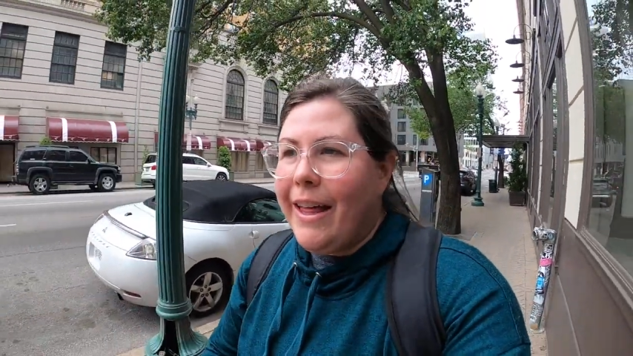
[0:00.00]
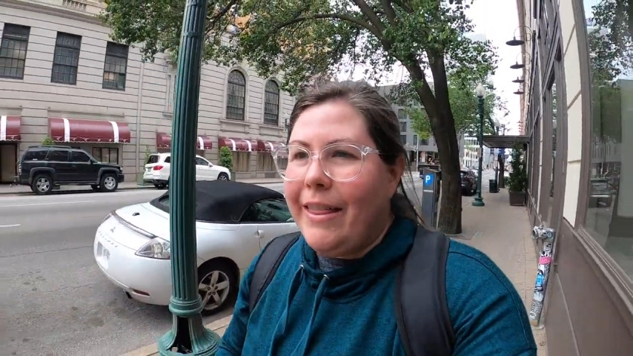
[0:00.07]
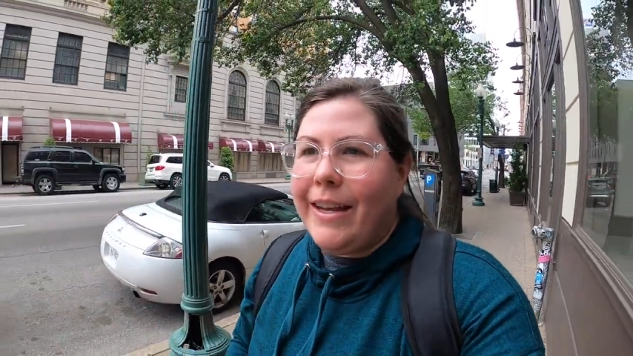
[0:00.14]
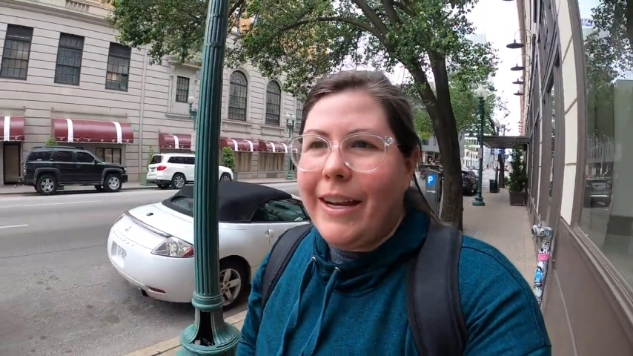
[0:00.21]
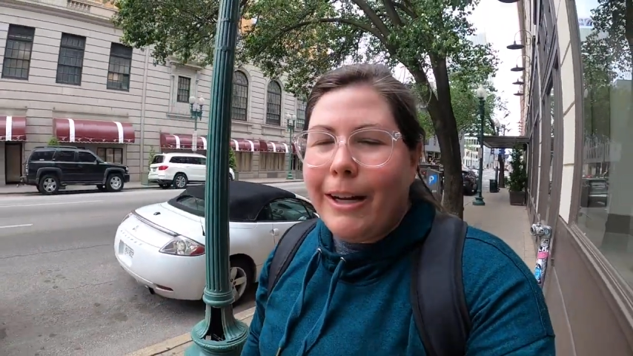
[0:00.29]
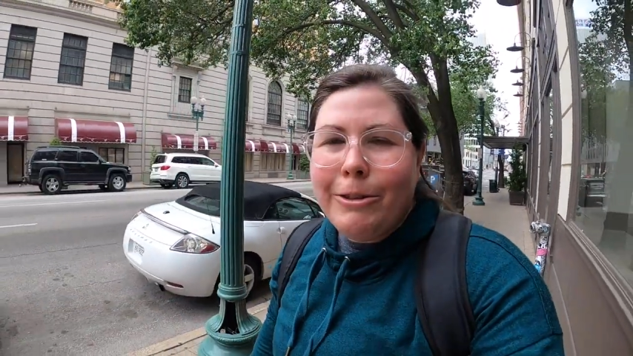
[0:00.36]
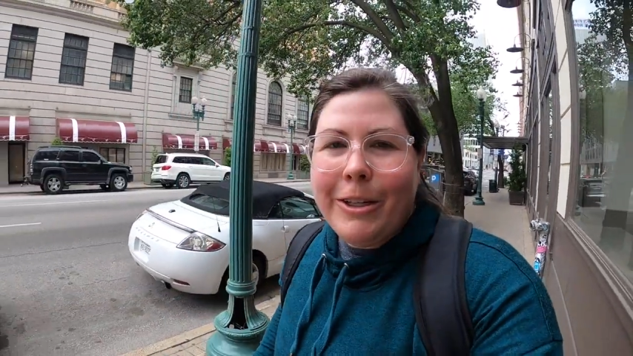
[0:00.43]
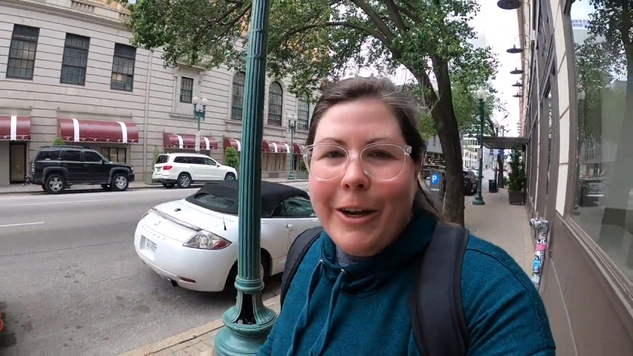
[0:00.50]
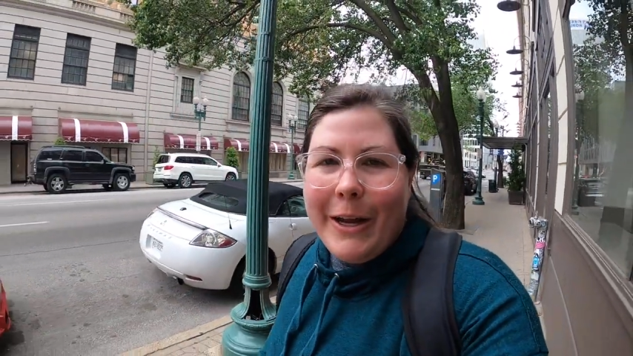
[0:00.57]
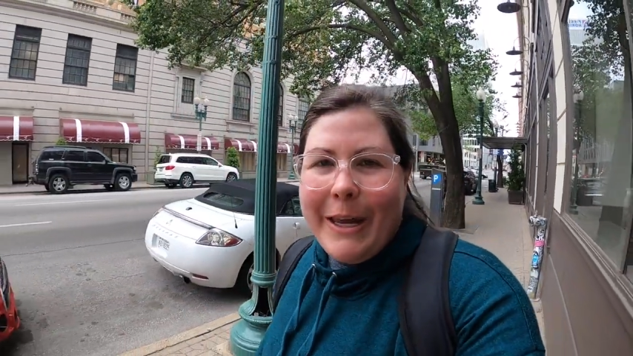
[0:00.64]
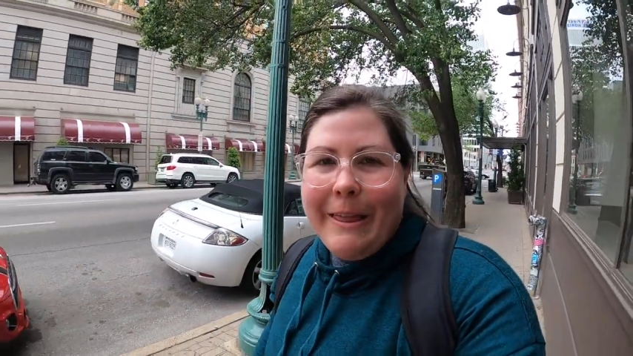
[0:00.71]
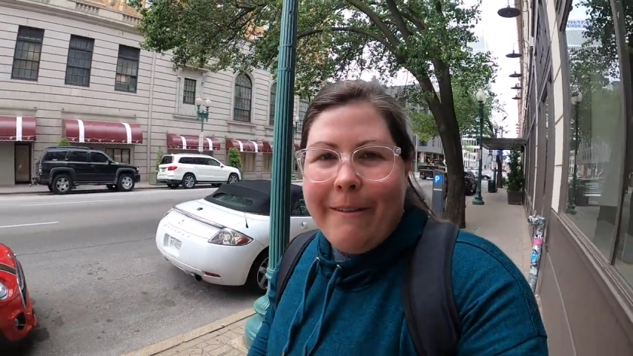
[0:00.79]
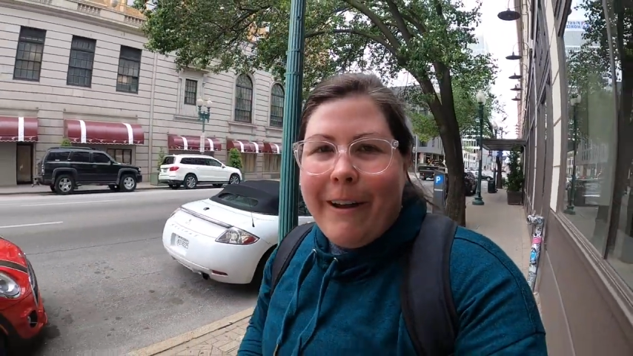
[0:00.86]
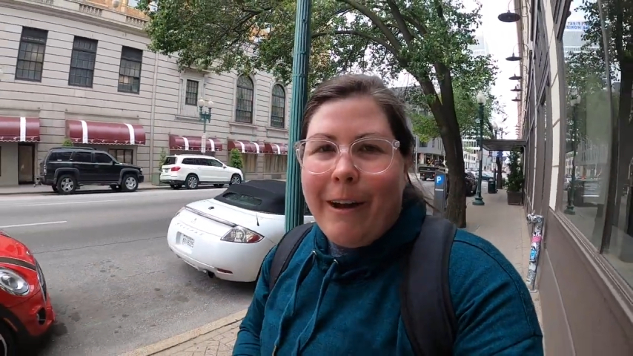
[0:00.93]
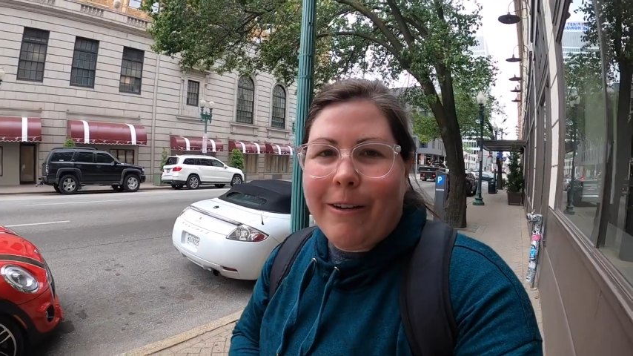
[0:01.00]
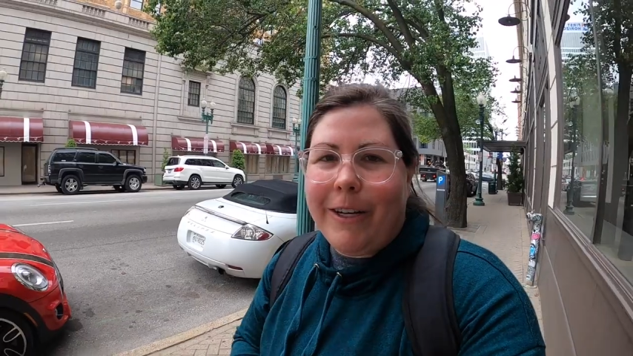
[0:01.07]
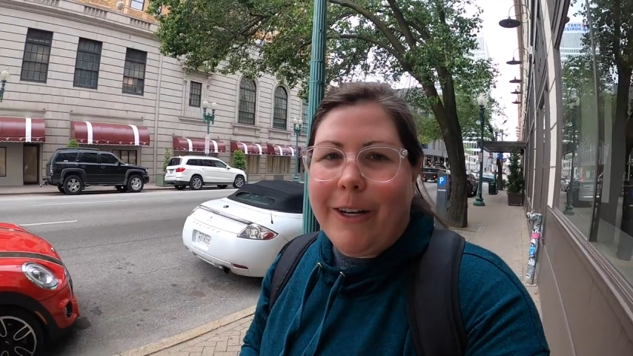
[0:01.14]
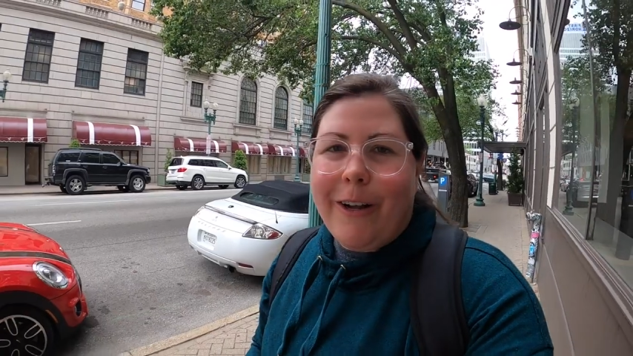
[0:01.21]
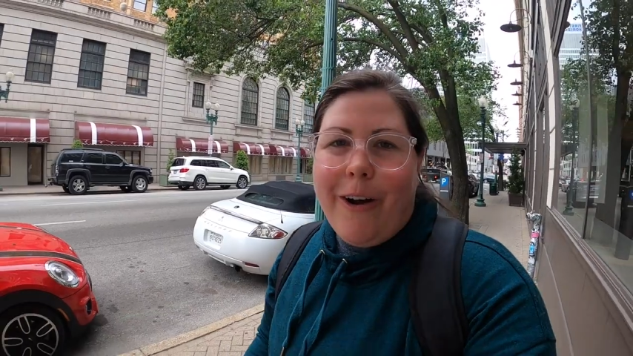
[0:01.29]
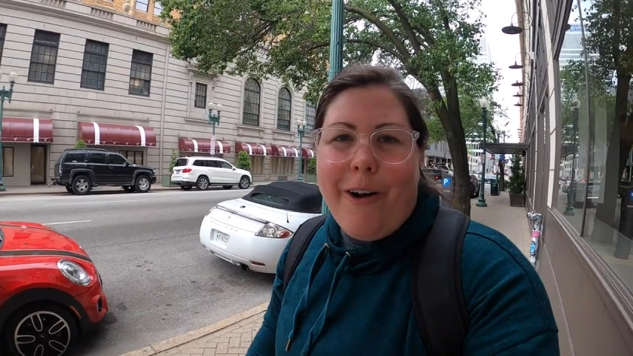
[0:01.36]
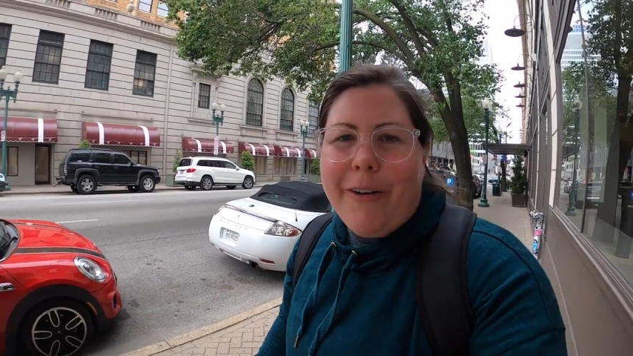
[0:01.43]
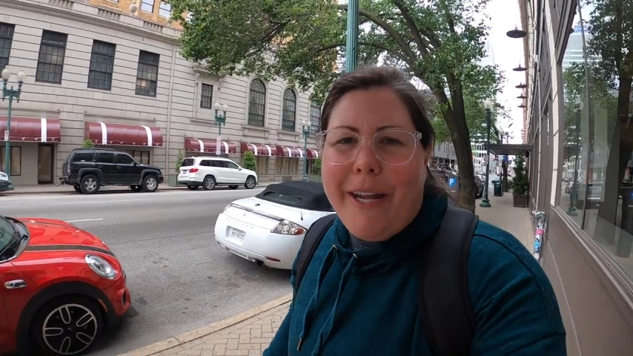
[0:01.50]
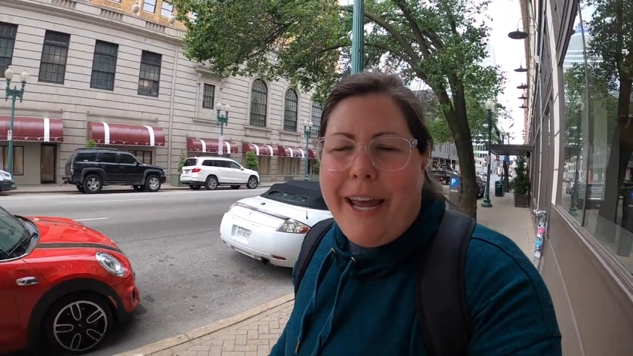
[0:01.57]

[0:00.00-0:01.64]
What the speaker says: The ducks are in the fountain all